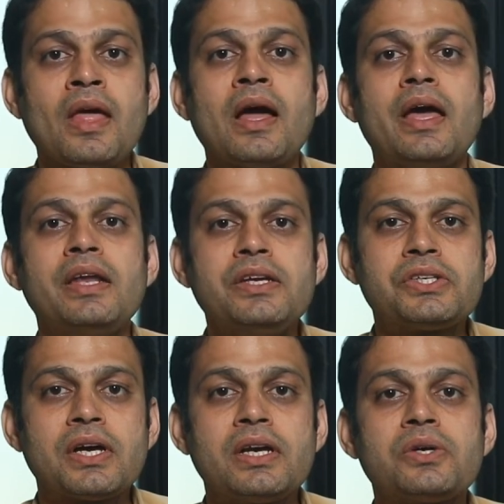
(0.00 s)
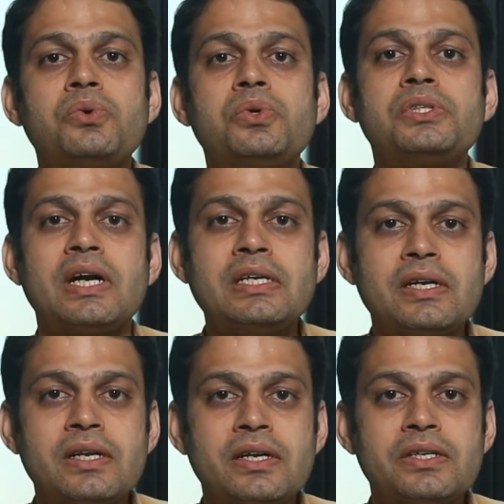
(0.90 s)
Any child who is
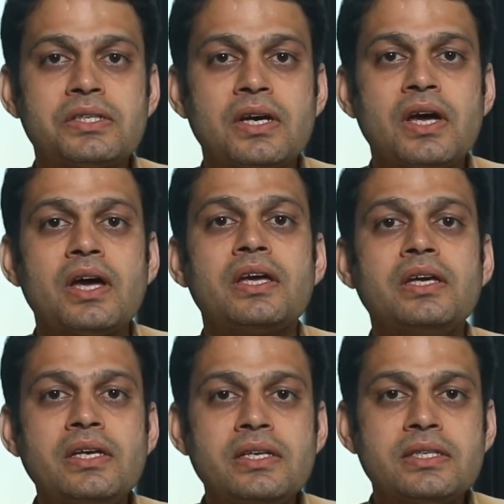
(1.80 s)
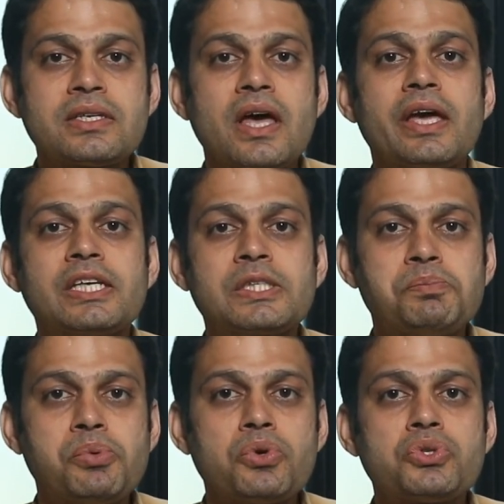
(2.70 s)
undernourished is
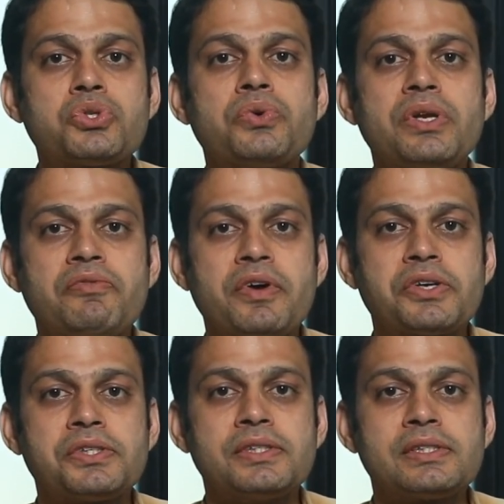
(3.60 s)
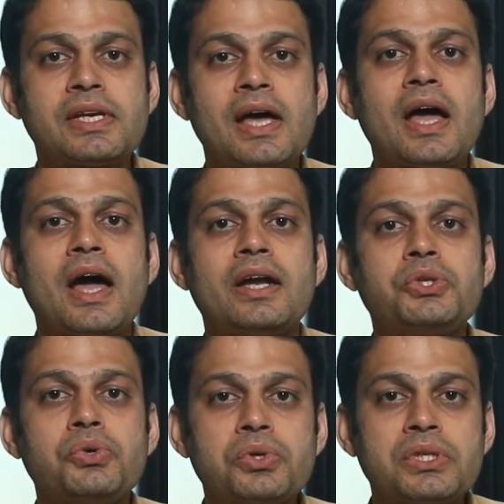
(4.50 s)
exposed to infections, and
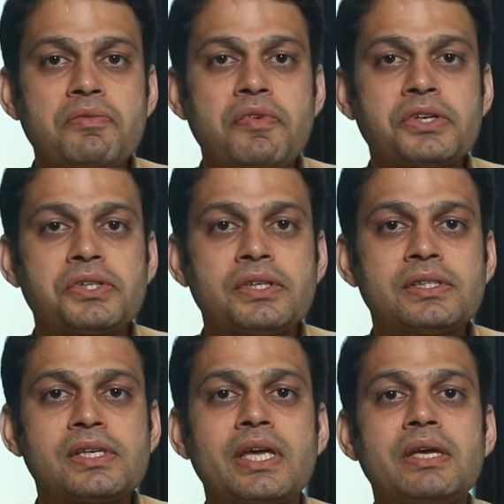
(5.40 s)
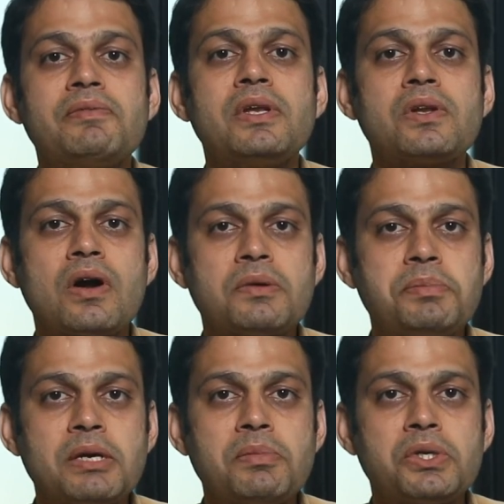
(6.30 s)
those infections he will not
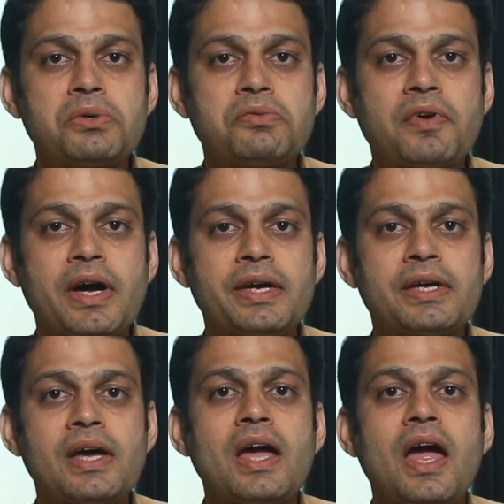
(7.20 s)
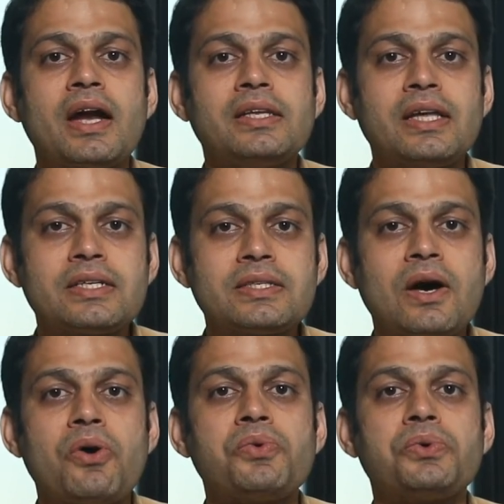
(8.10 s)
be able to fight, and that is
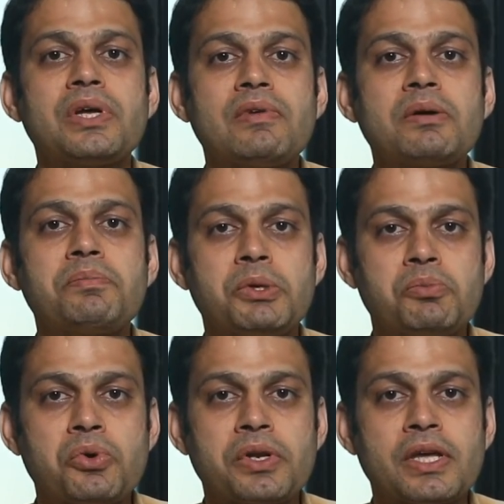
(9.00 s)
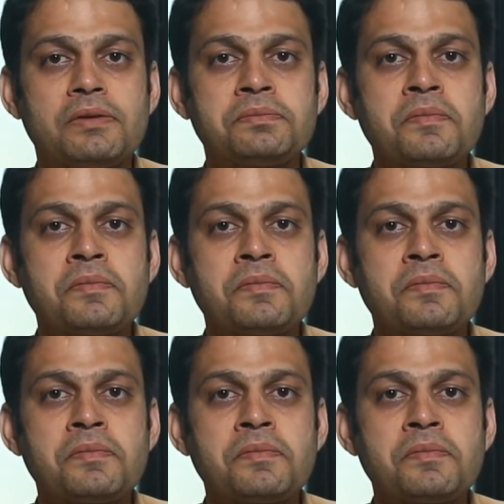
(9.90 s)
how you develop pneumonia.